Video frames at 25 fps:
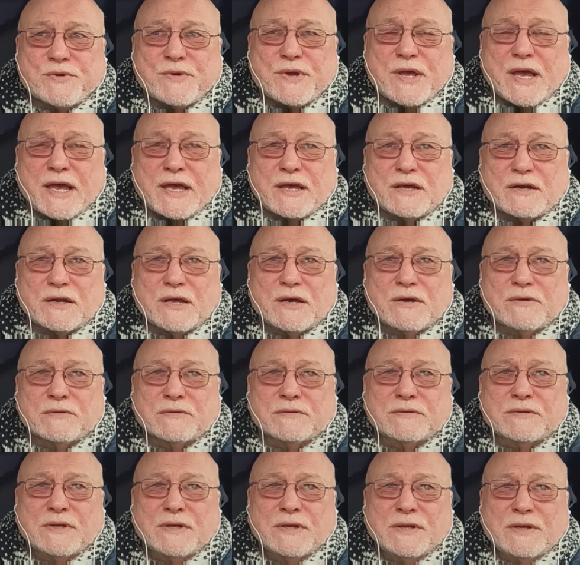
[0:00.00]
UK
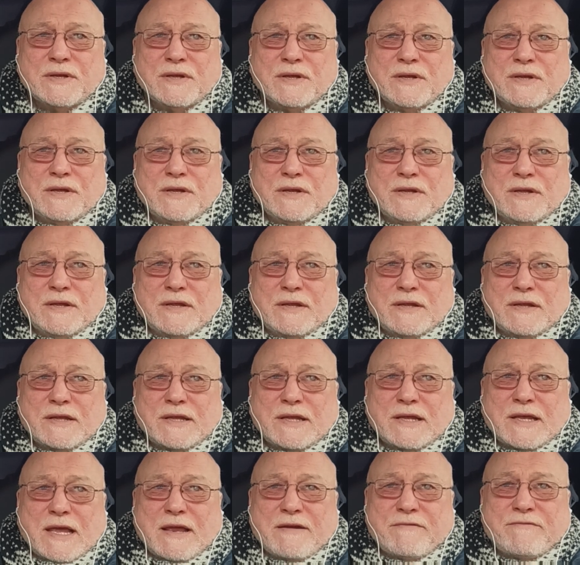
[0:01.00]
alone.
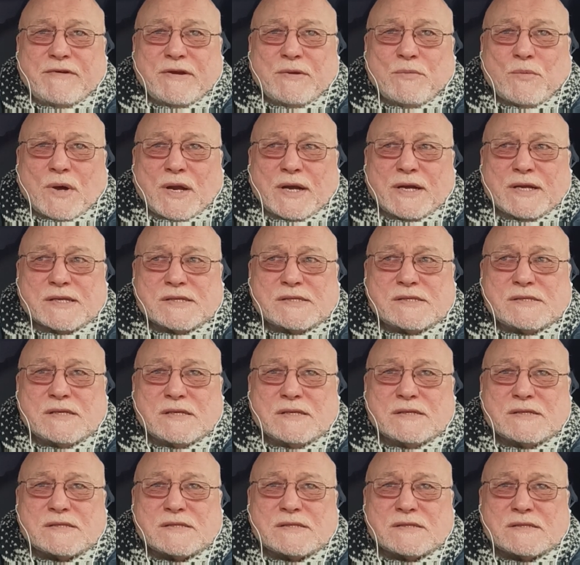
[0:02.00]
Everyone is
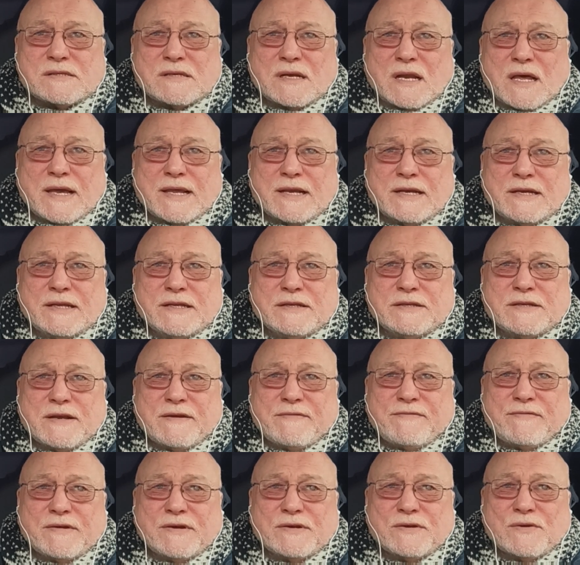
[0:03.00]
slightly
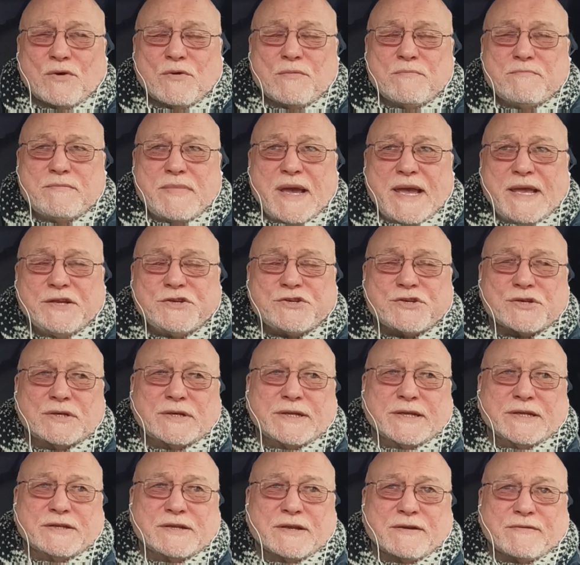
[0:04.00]
different or
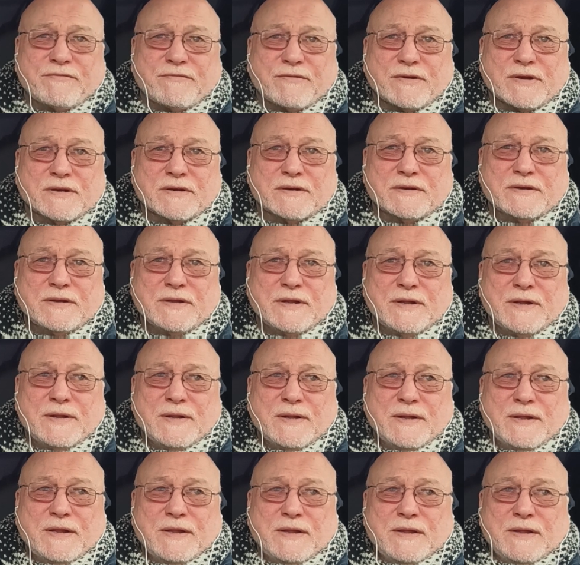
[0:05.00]
majorly different.
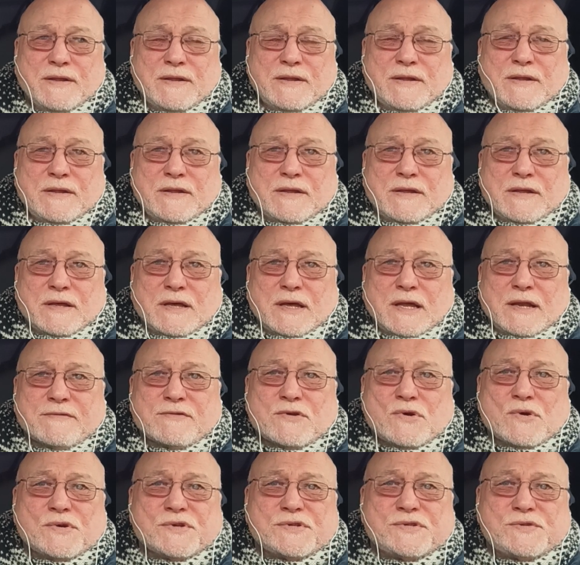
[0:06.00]
And
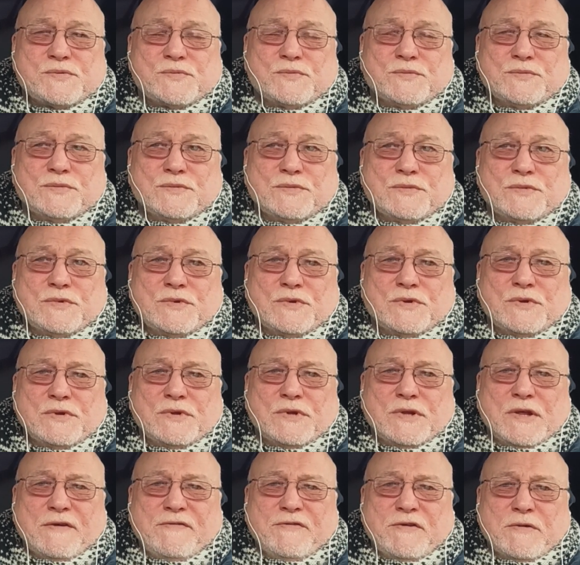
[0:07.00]
of course,
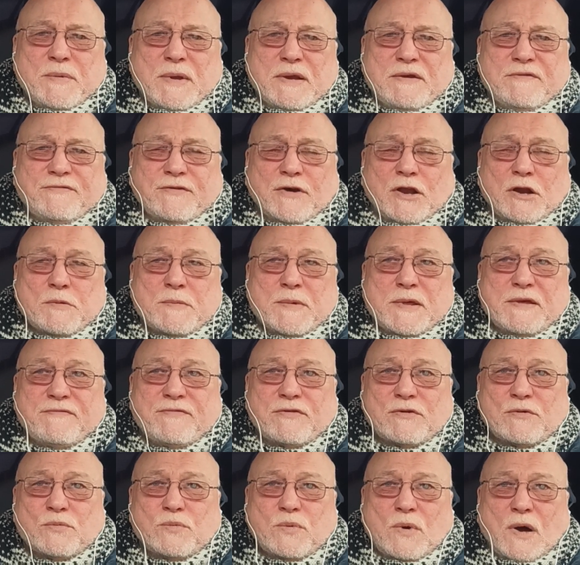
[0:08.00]
if you've been following me
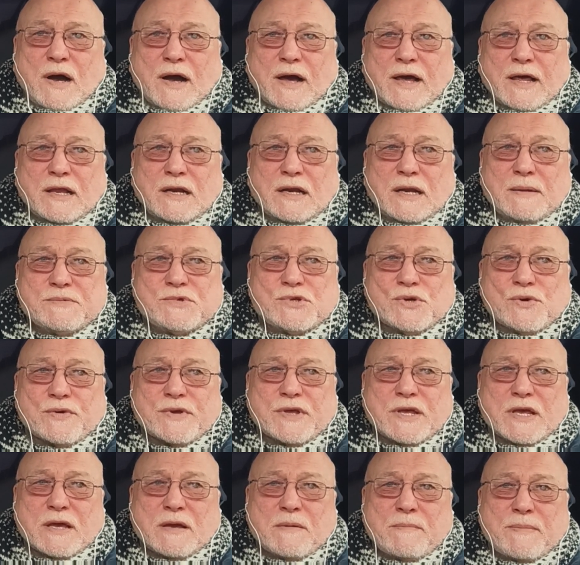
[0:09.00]
for a while, I'm
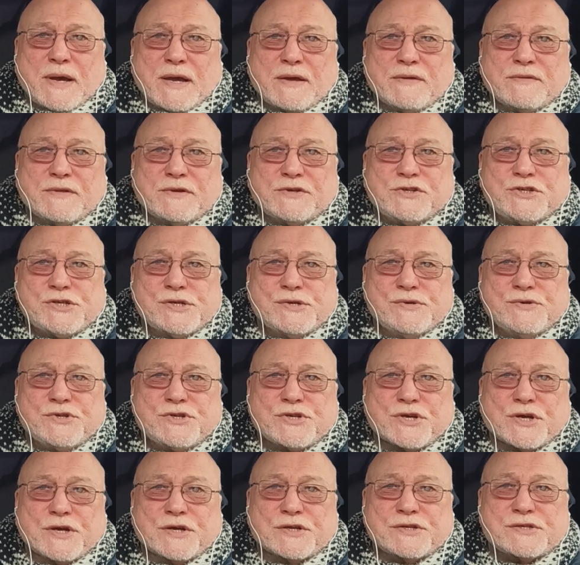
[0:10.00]
talking about the true
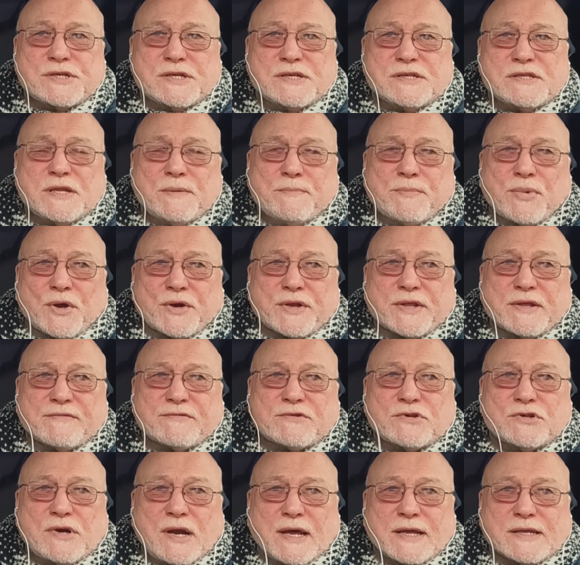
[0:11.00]
church is the body
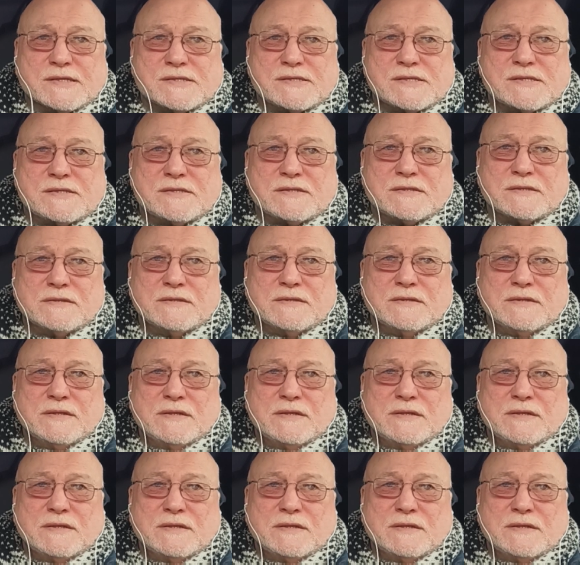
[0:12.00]
of Christ.